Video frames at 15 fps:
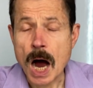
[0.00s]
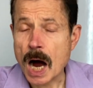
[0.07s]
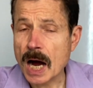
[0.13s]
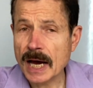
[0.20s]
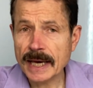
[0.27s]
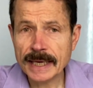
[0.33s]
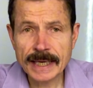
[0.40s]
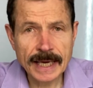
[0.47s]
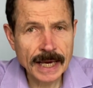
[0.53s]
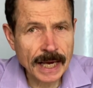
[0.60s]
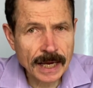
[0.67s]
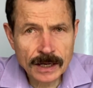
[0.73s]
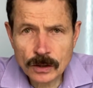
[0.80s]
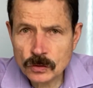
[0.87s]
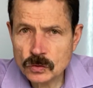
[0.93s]
I
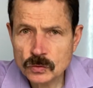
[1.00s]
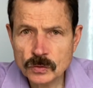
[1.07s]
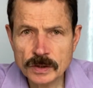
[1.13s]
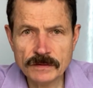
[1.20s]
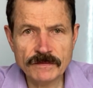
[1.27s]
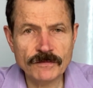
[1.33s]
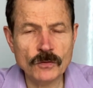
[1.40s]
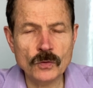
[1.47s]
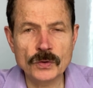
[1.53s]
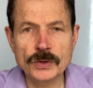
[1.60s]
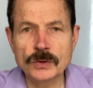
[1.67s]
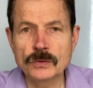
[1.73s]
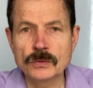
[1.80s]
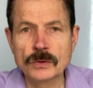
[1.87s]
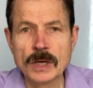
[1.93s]
cannot do it for
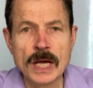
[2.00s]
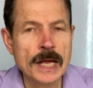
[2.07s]
you.